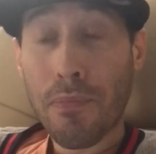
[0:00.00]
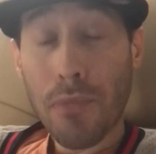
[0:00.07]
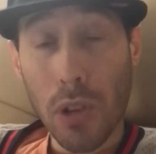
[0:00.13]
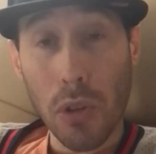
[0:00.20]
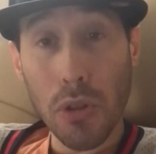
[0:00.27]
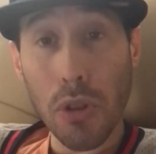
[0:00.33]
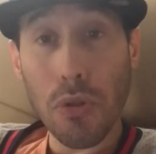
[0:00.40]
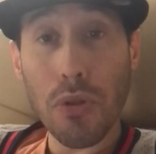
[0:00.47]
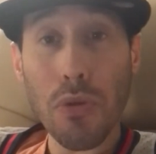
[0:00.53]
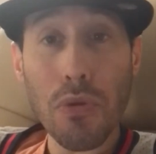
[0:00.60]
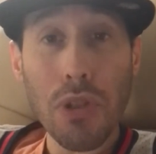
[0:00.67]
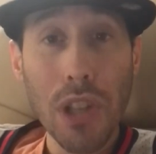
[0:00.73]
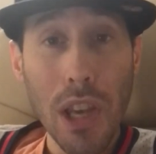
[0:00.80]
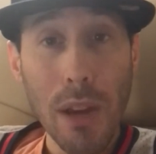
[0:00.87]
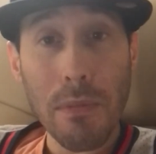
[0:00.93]
Those are two
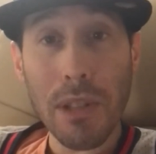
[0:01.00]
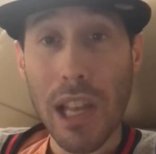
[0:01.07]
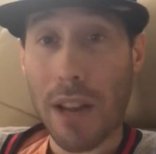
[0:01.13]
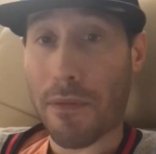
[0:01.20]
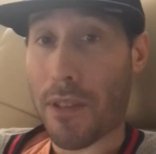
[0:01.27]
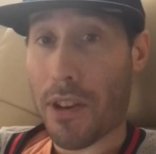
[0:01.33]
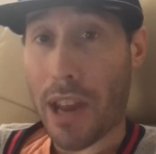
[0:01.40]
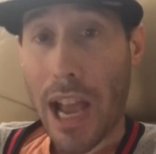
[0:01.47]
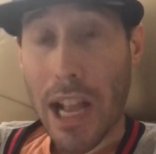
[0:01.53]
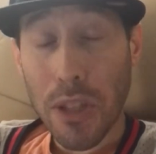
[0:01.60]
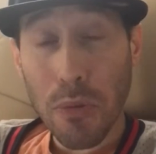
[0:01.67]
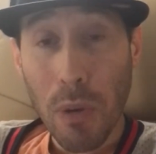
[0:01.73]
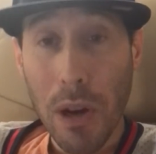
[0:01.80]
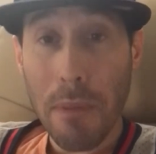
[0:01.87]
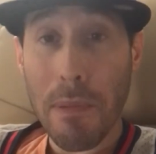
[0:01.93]
teams that if the
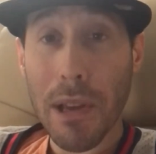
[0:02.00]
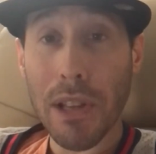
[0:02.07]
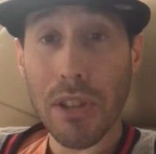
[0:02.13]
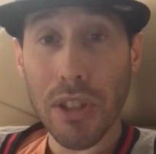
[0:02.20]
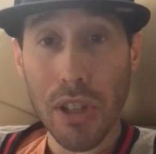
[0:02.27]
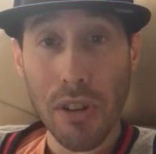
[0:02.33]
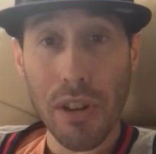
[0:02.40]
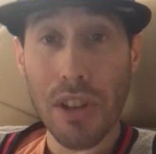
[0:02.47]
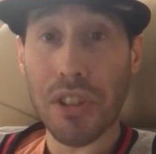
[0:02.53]
Nets want to be considered a